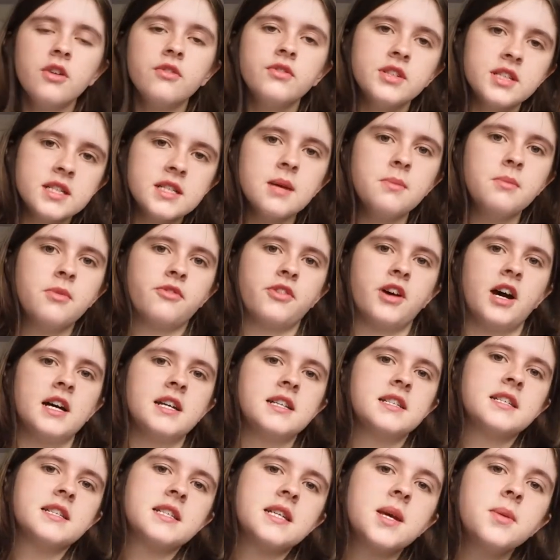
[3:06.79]
For some of
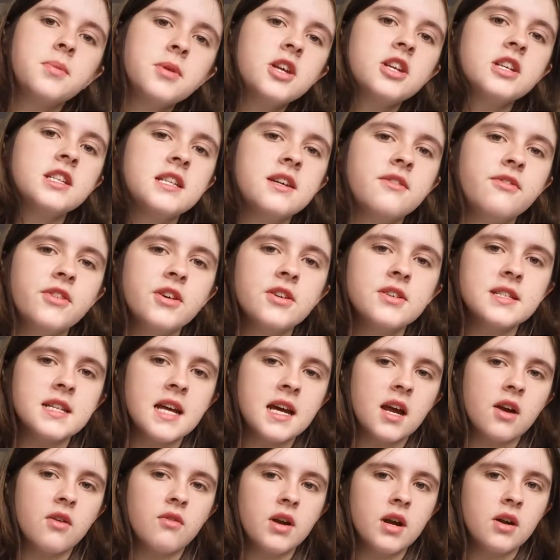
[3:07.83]
us, the community feels
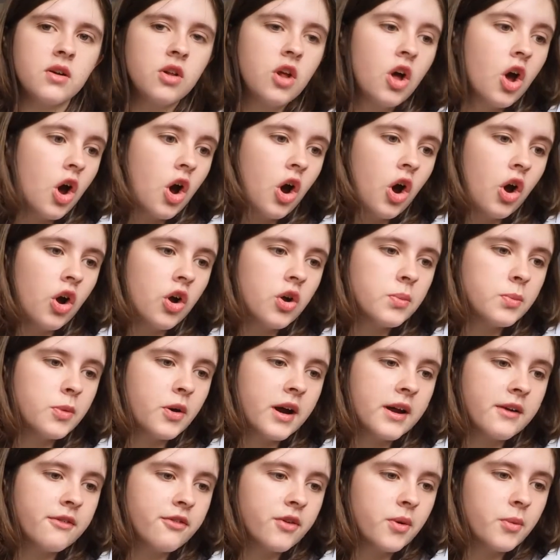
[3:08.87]
like a real home
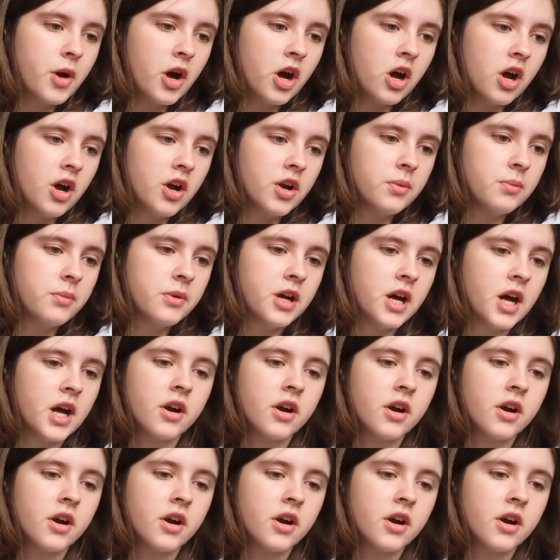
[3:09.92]
away from home,